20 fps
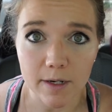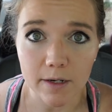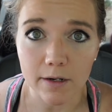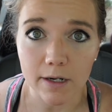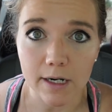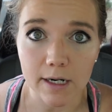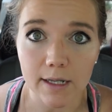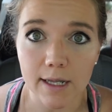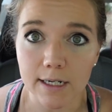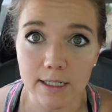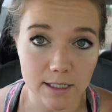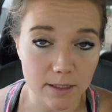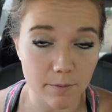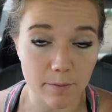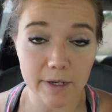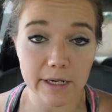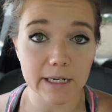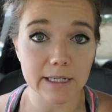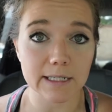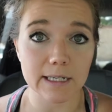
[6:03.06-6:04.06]
period. That's the
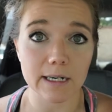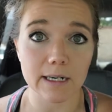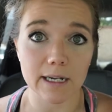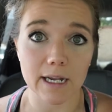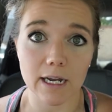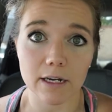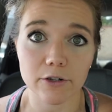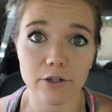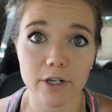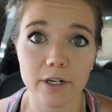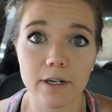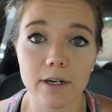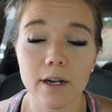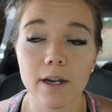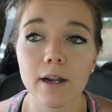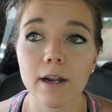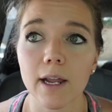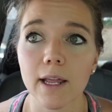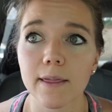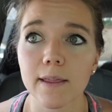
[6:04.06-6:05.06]
biggest indication.
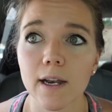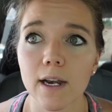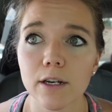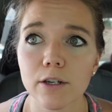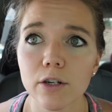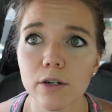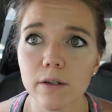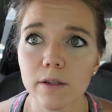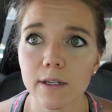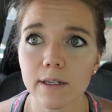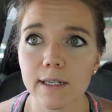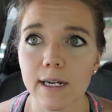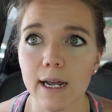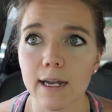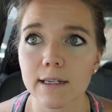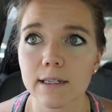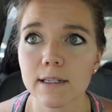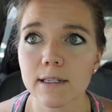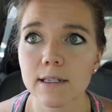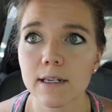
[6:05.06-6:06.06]
And then I took the
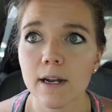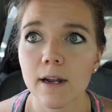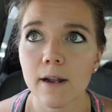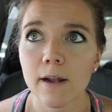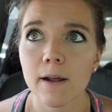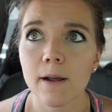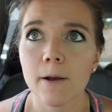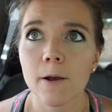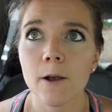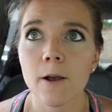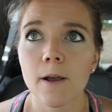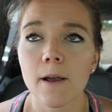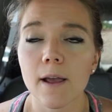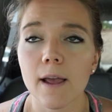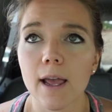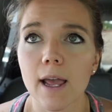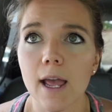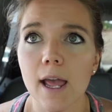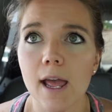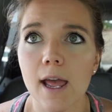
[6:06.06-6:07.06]
test,
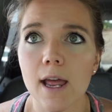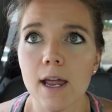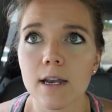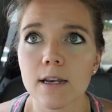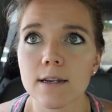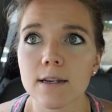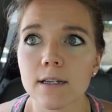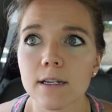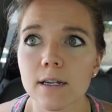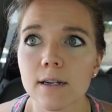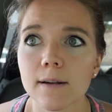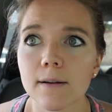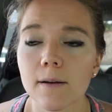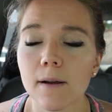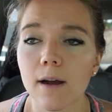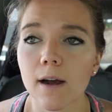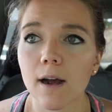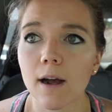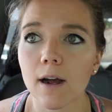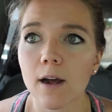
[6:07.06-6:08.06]
and
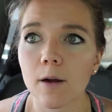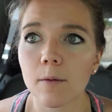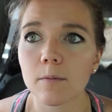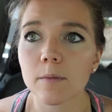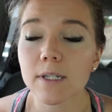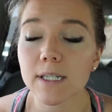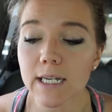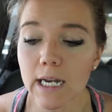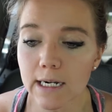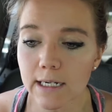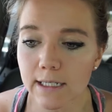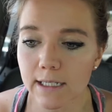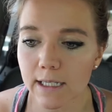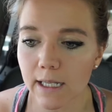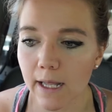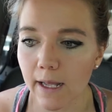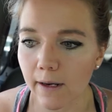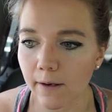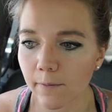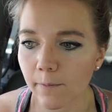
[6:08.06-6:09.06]
since
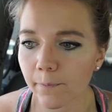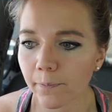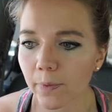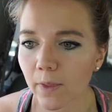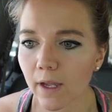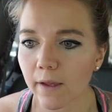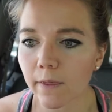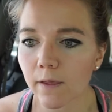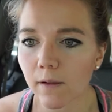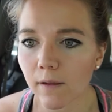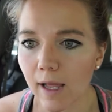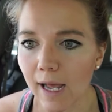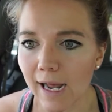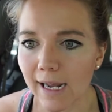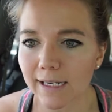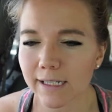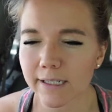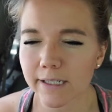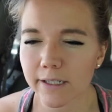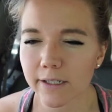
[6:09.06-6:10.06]
then, in the
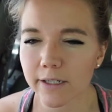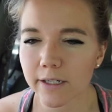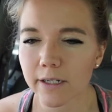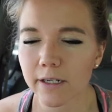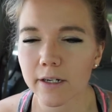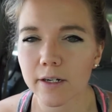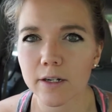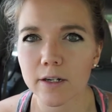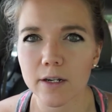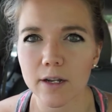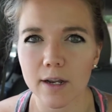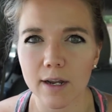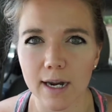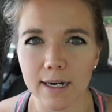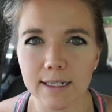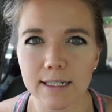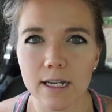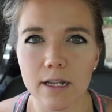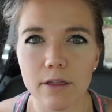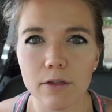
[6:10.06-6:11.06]
last,
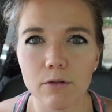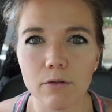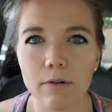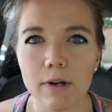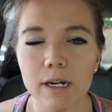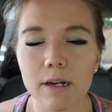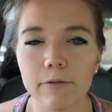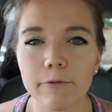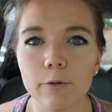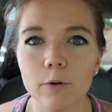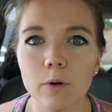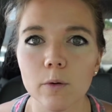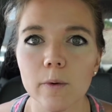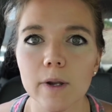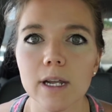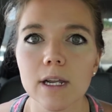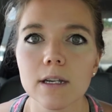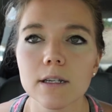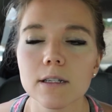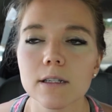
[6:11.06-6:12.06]
I'd say 3 to 4
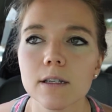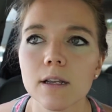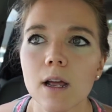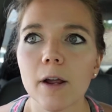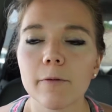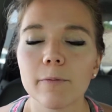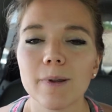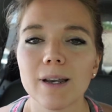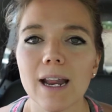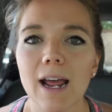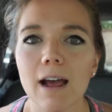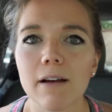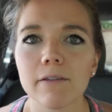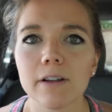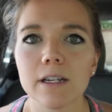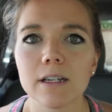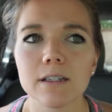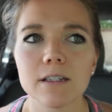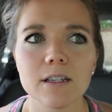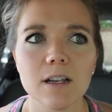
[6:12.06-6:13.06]
weeks, I've been
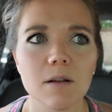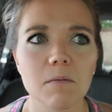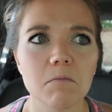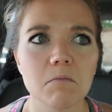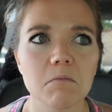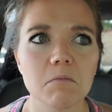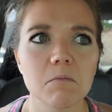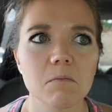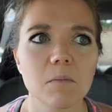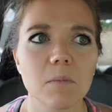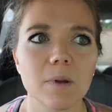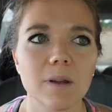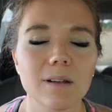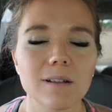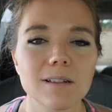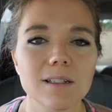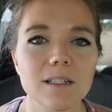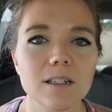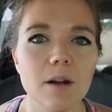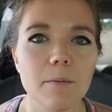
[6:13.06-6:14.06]
having
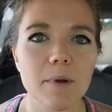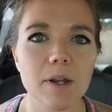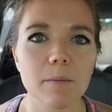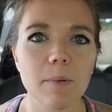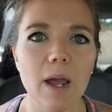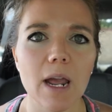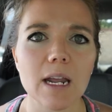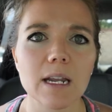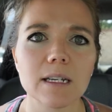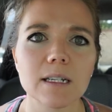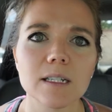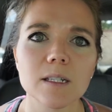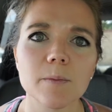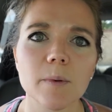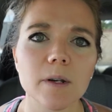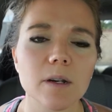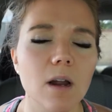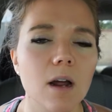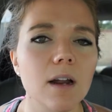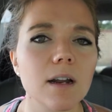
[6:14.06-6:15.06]
some stomach pains,
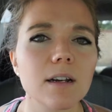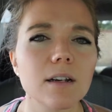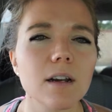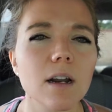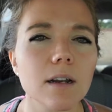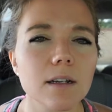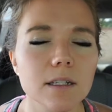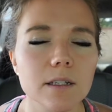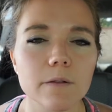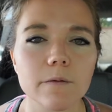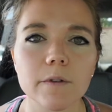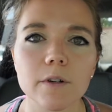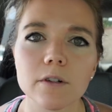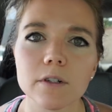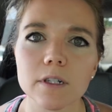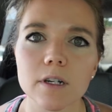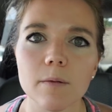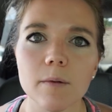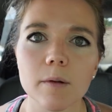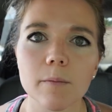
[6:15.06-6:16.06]
but not severe
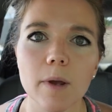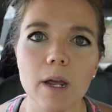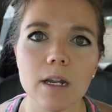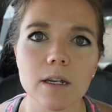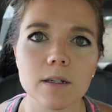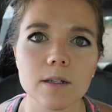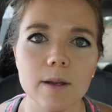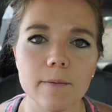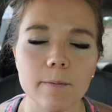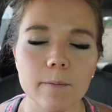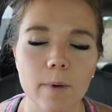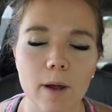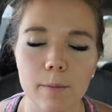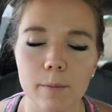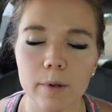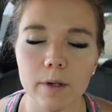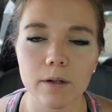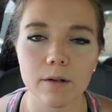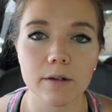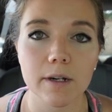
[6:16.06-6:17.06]
stomach pains.
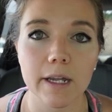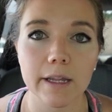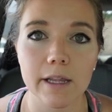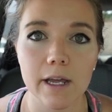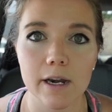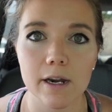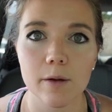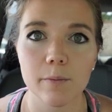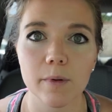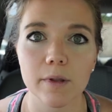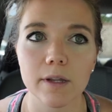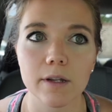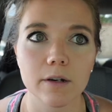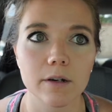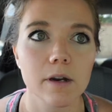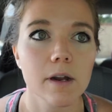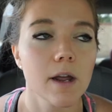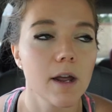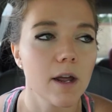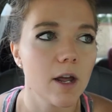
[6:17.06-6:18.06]
I've been looking that up, and
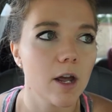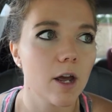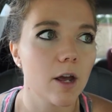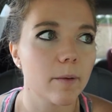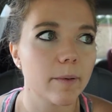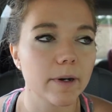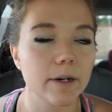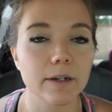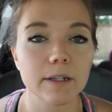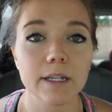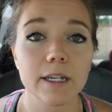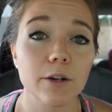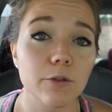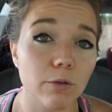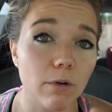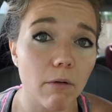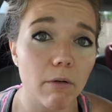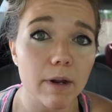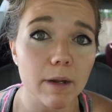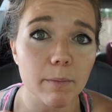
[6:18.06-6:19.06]
they're apparently
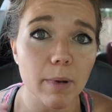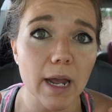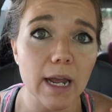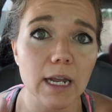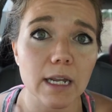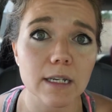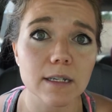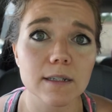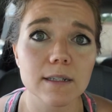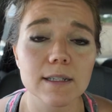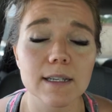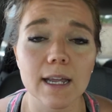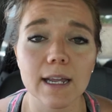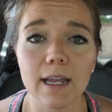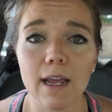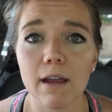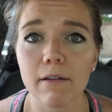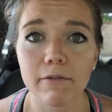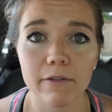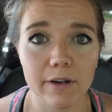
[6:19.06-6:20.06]
growing pains.
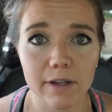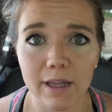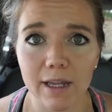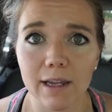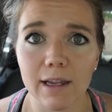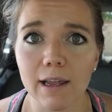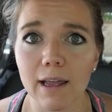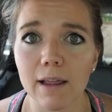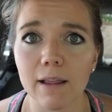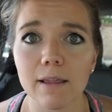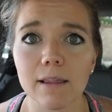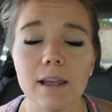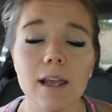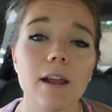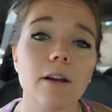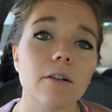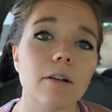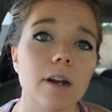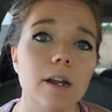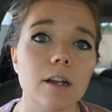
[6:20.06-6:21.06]
Like, everything in
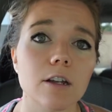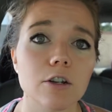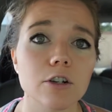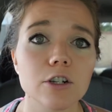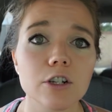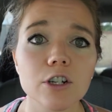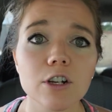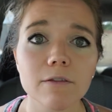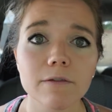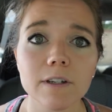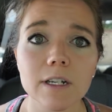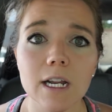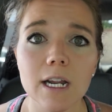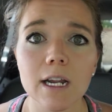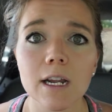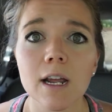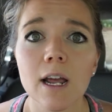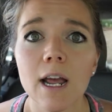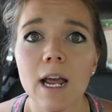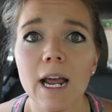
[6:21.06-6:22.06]
the area is
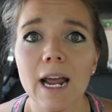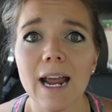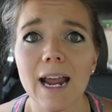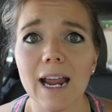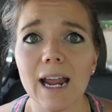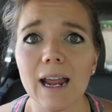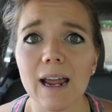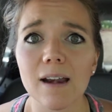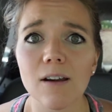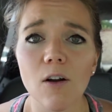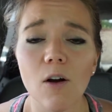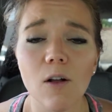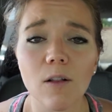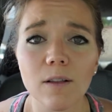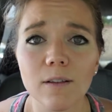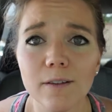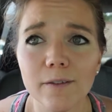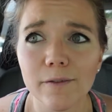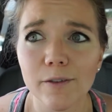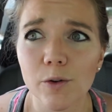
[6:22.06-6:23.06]
shifting, and
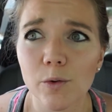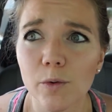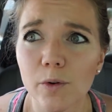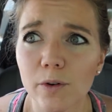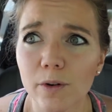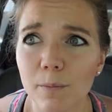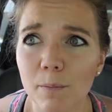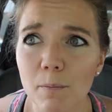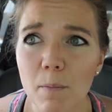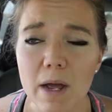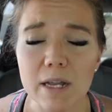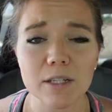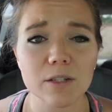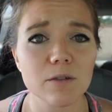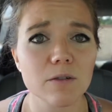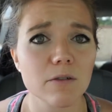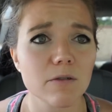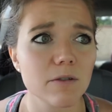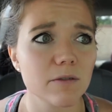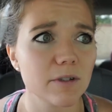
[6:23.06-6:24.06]
all of your
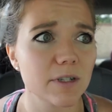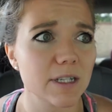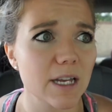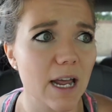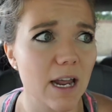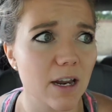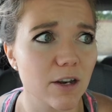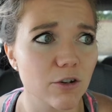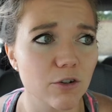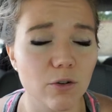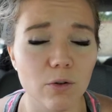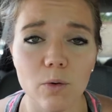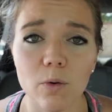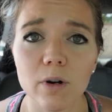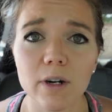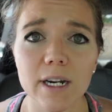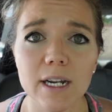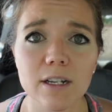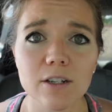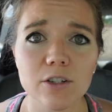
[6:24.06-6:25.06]
muscles and your
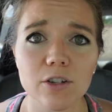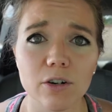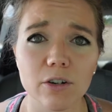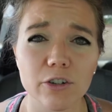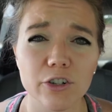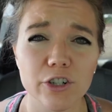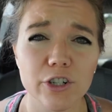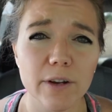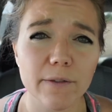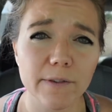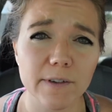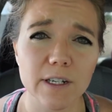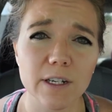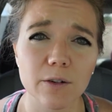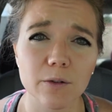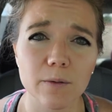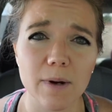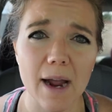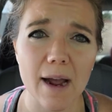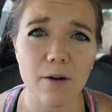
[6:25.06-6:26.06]
organs are shifting
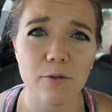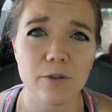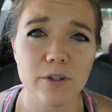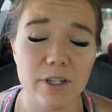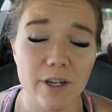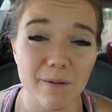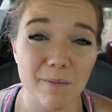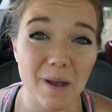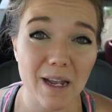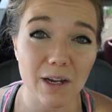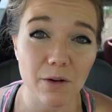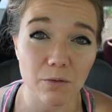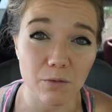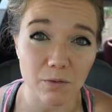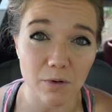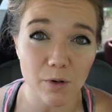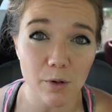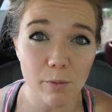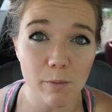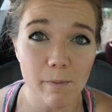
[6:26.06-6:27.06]
around to make
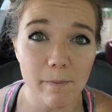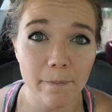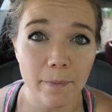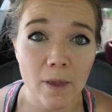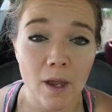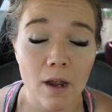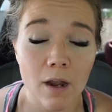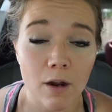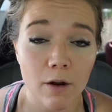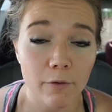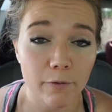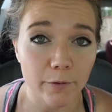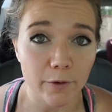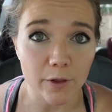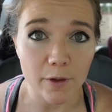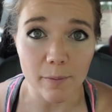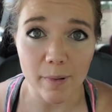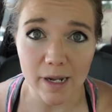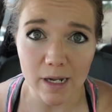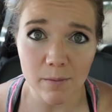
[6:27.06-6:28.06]
room for
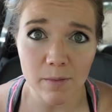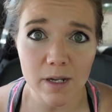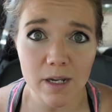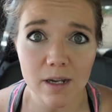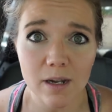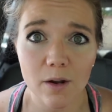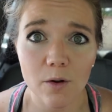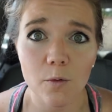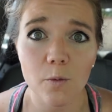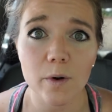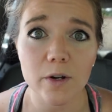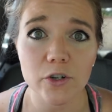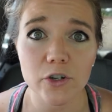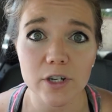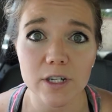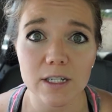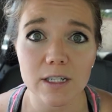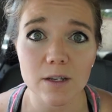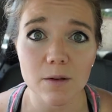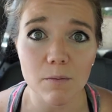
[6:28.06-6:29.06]
the baby,
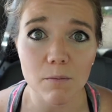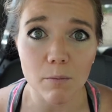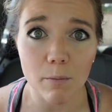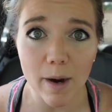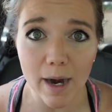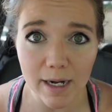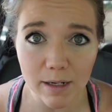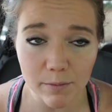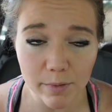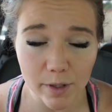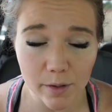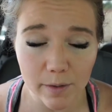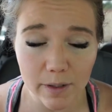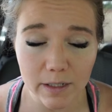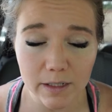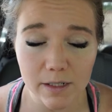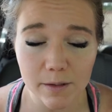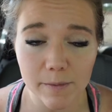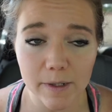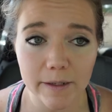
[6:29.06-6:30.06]
which is
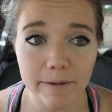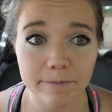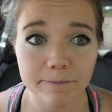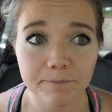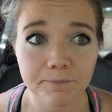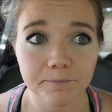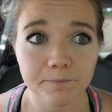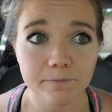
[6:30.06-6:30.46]
mind-blowing to me.